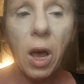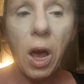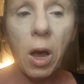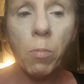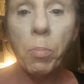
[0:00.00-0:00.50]

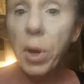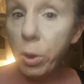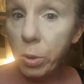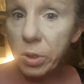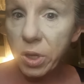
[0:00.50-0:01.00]

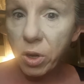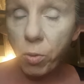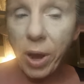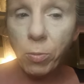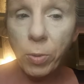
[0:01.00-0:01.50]
blues look
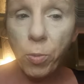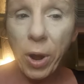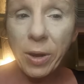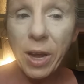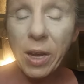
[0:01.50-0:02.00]
great with
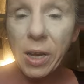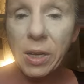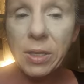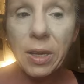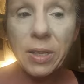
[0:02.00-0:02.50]
brown
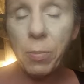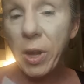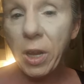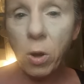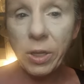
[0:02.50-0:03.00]
eyes,
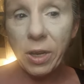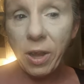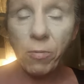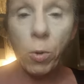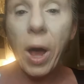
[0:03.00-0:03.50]
depending on the level.